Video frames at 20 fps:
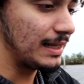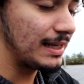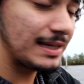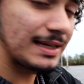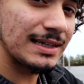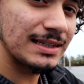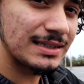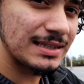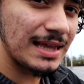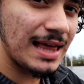
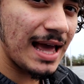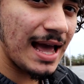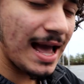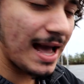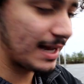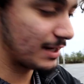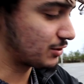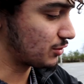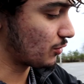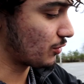Leading into that
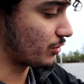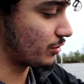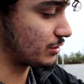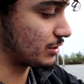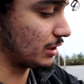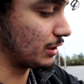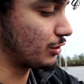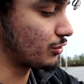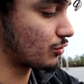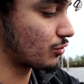axle, there's
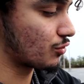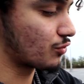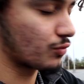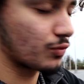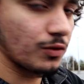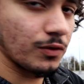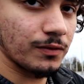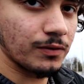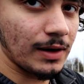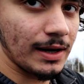a little
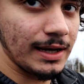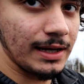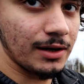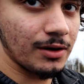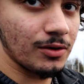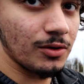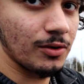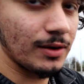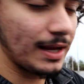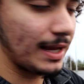groove right
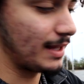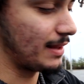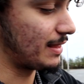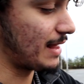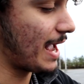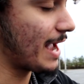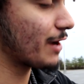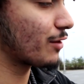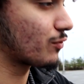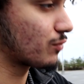here, okay?
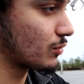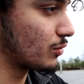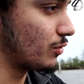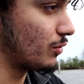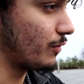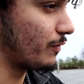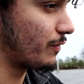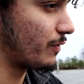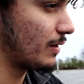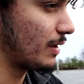That
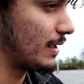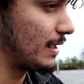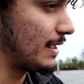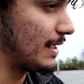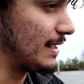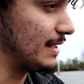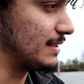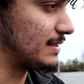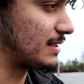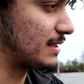groove
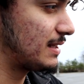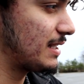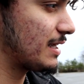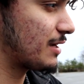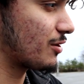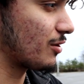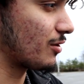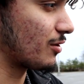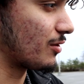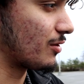is
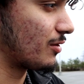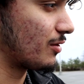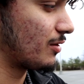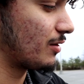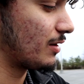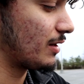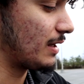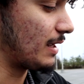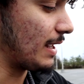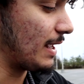thicker
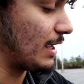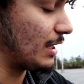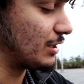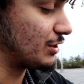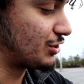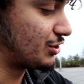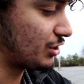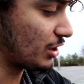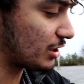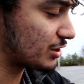
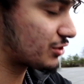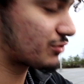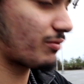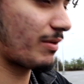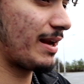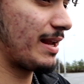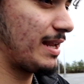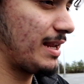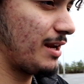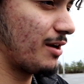just
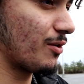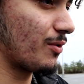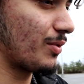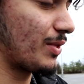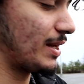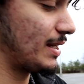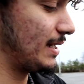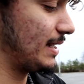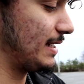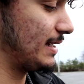right here
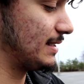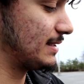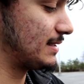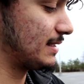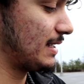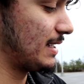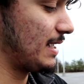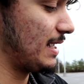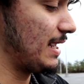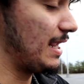than it is
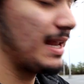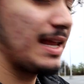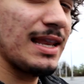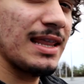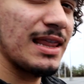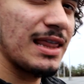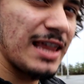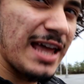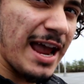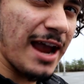
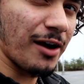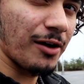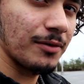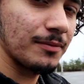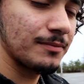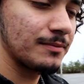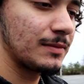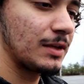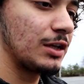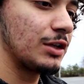in there.
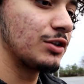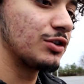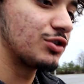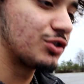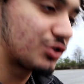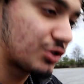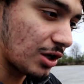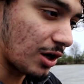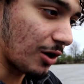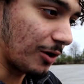
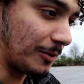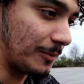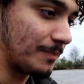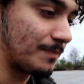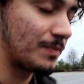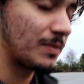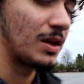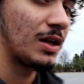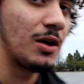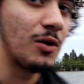So
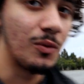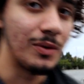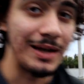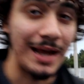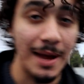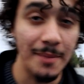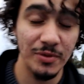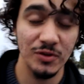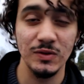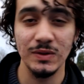what
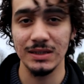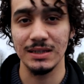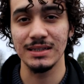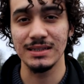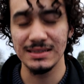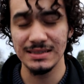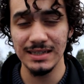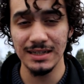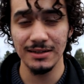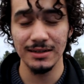happens with the
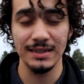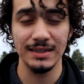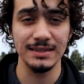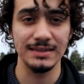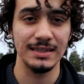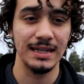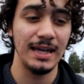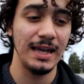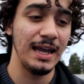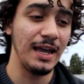seal
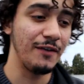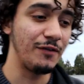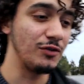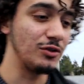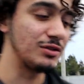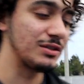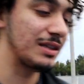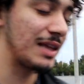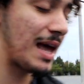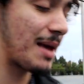is, if
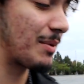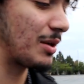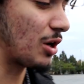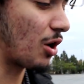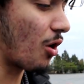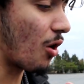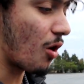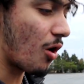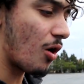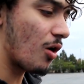you slam it
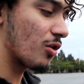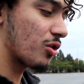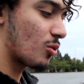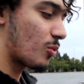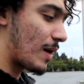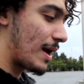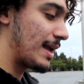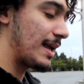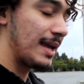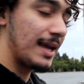all the
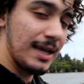way